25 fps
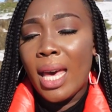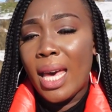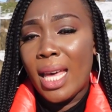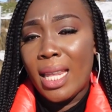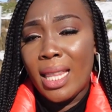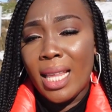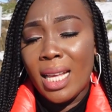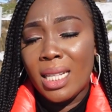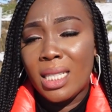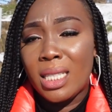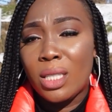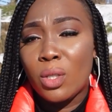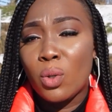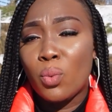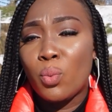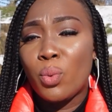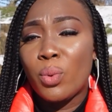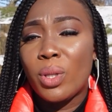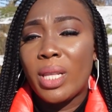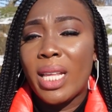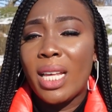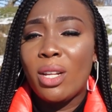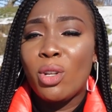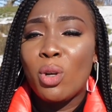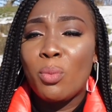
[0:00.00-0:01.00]
And that's so
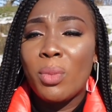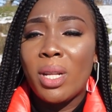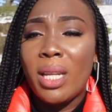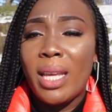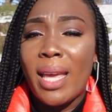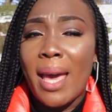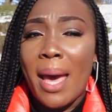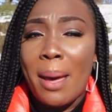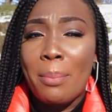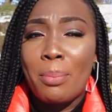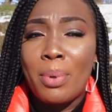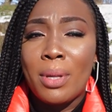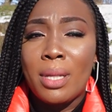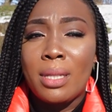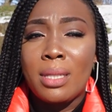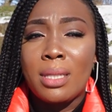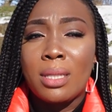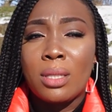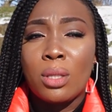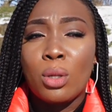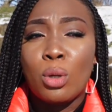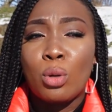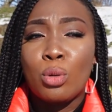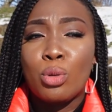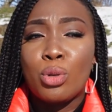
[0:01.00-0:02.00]
that normally
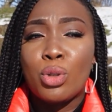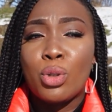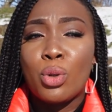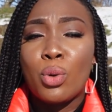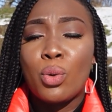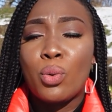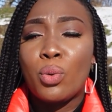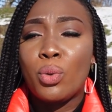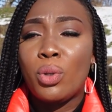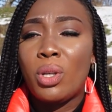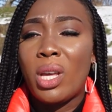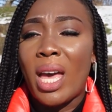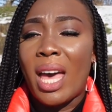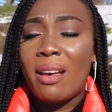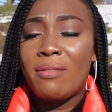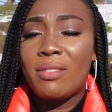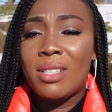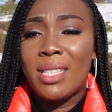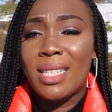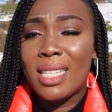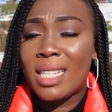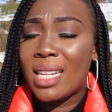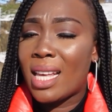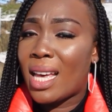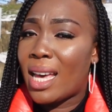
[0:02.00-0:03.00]
happens also. You have
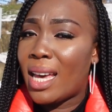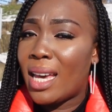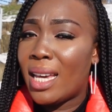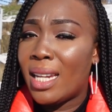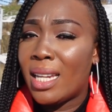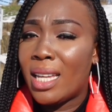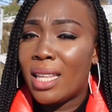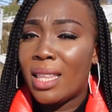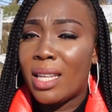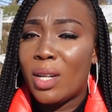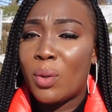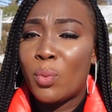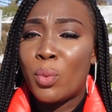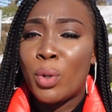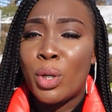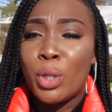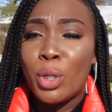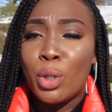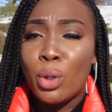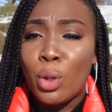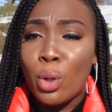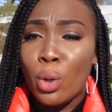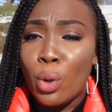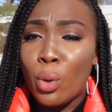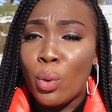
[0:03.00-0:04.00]
to sign, and then
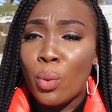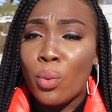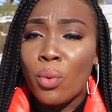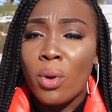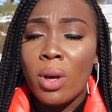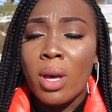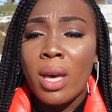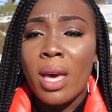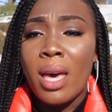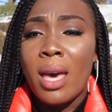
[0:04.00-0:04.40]
when you go,